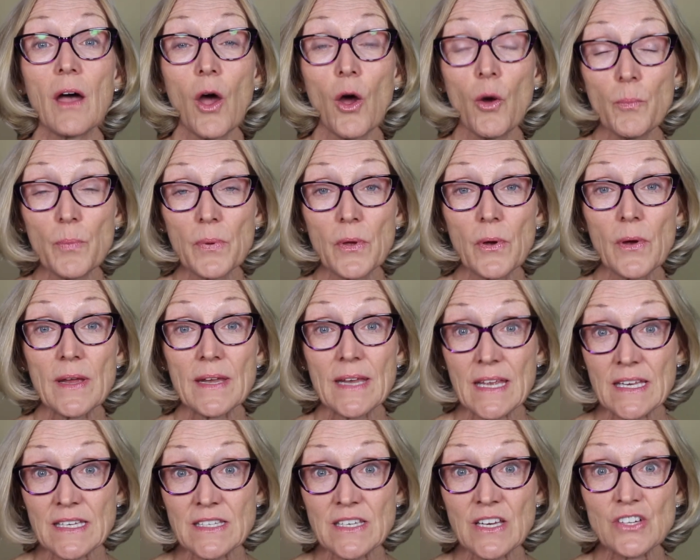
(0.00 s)

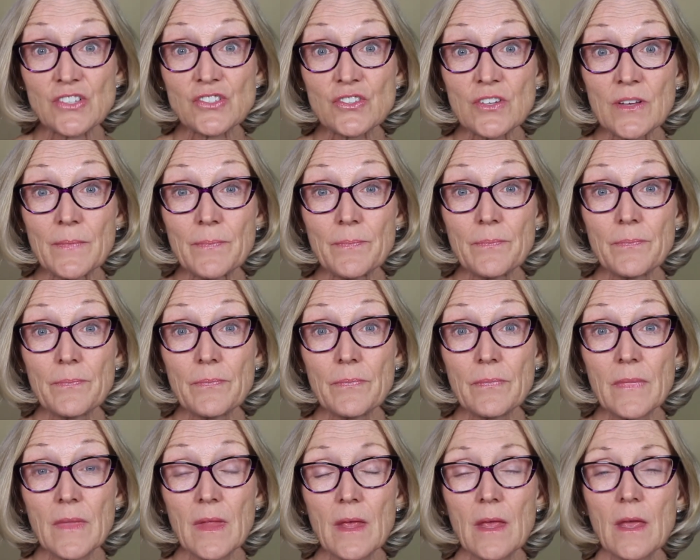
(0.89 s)
opioid addiction.
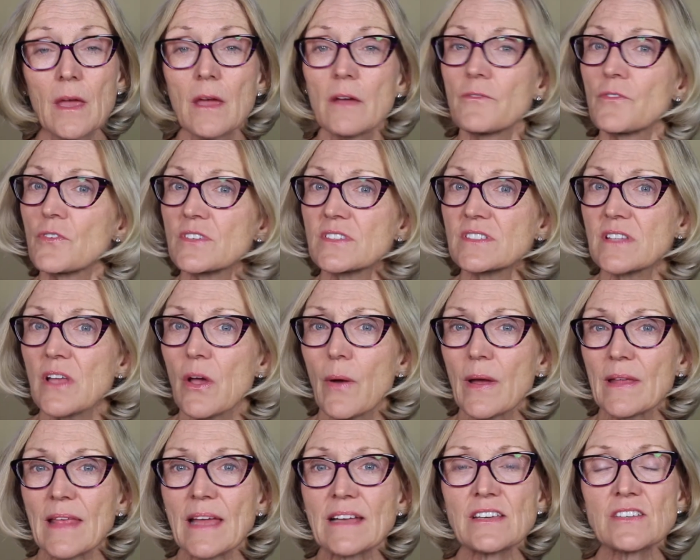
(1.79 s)
First, though,
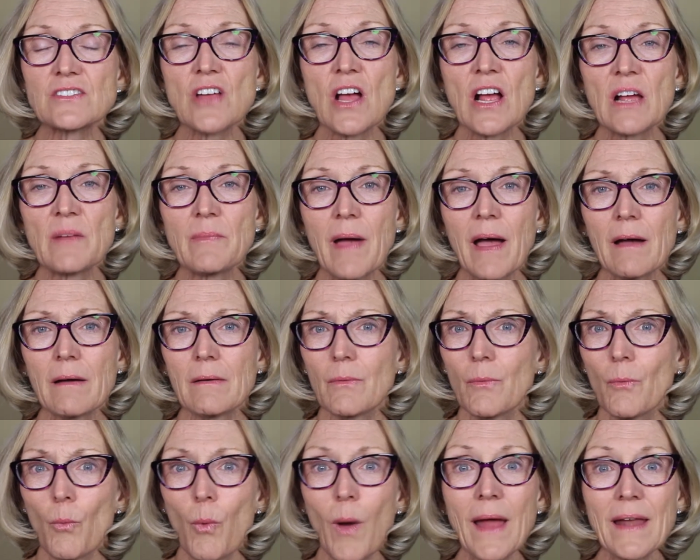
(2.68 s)
I'd like to talk
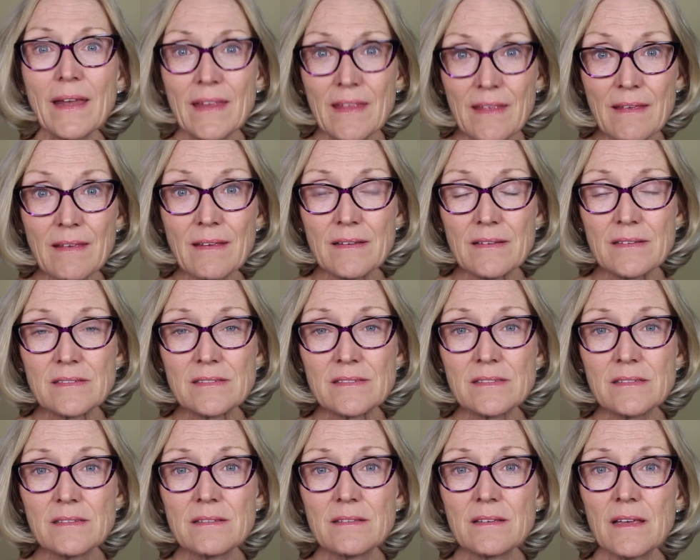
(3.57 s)
about what
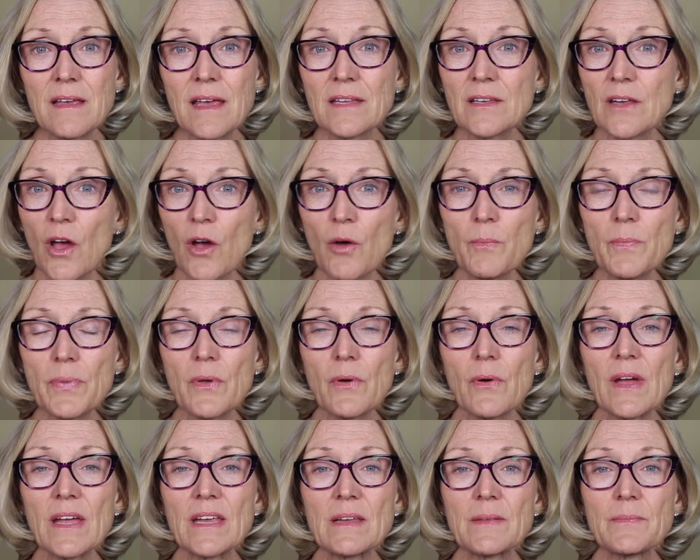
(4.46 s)
is an
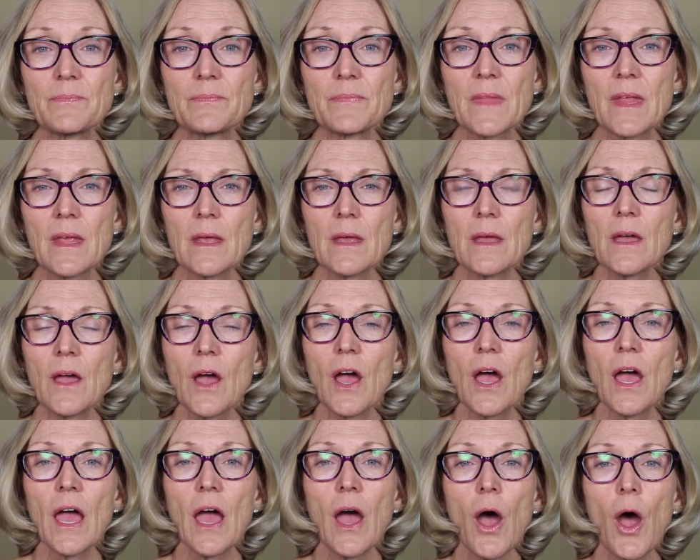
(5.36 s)
opioid.
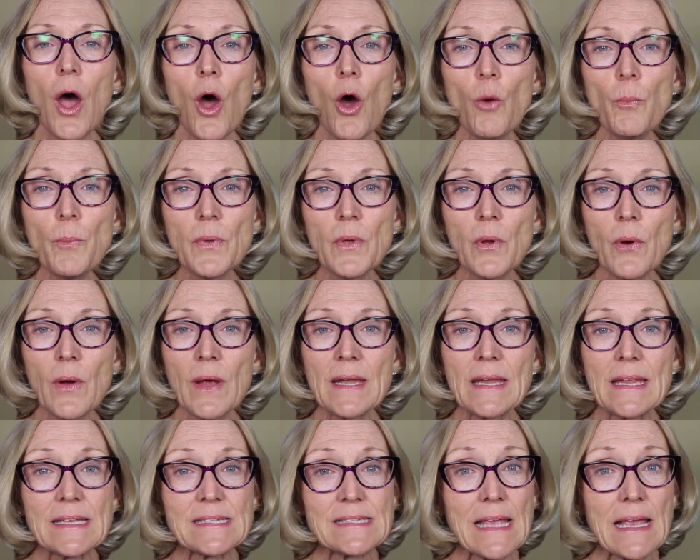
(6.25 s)

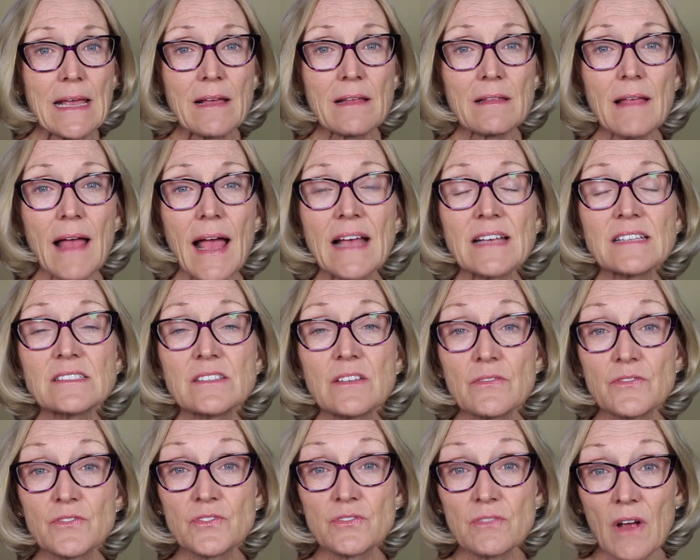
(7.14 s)
Opioid is a class
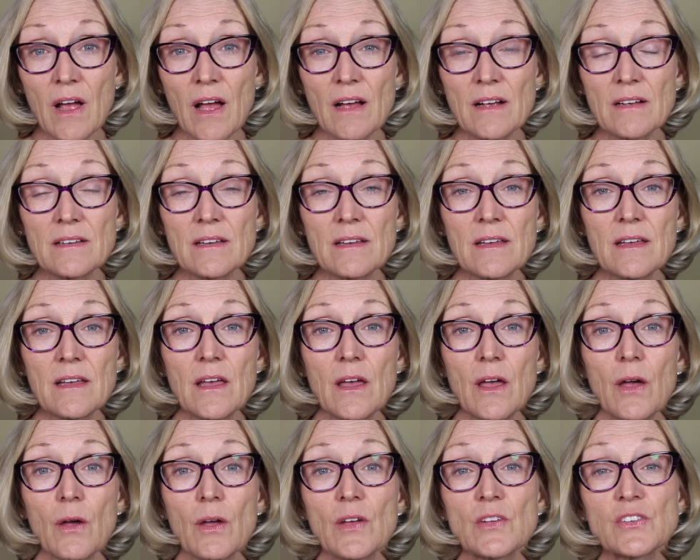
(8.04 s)
of drug
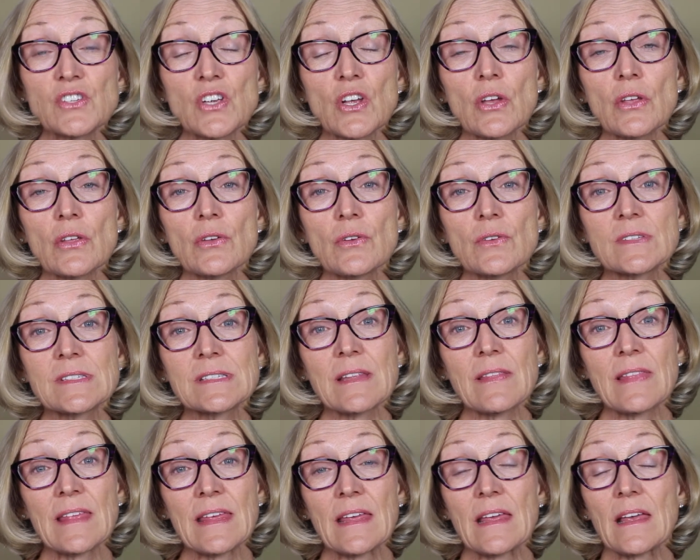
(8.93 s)
which
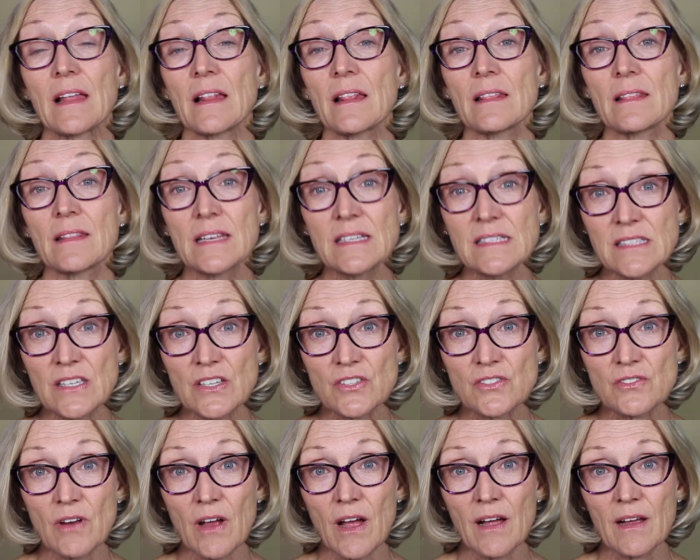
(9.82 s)
includes the illicit
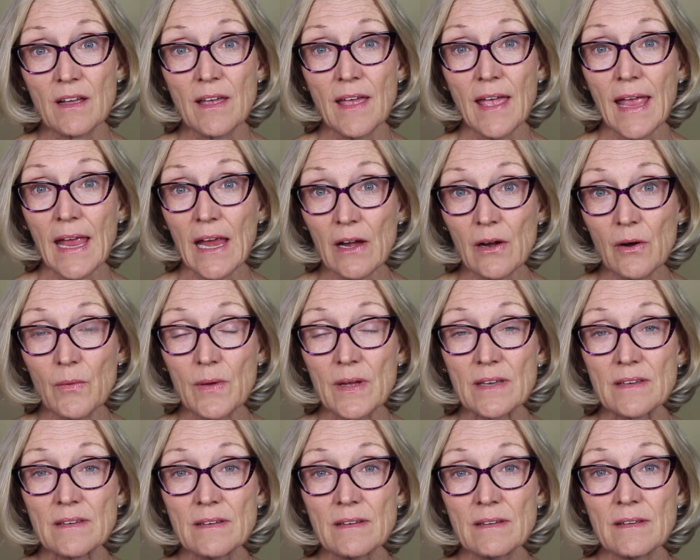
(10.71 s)
drug
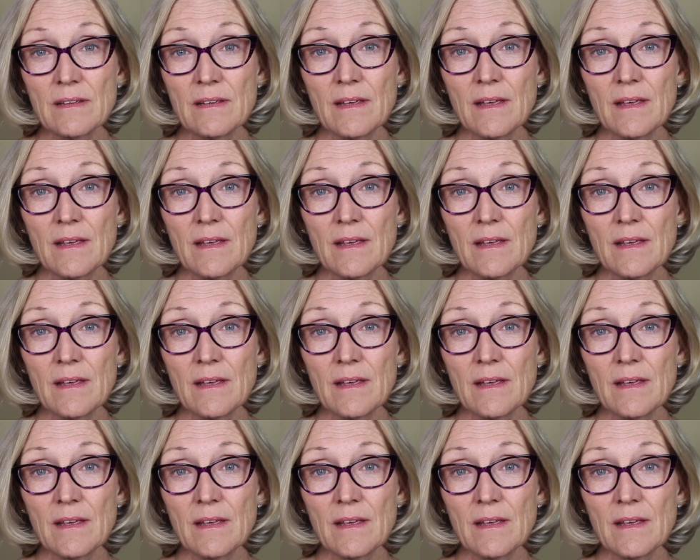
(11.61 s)
heroin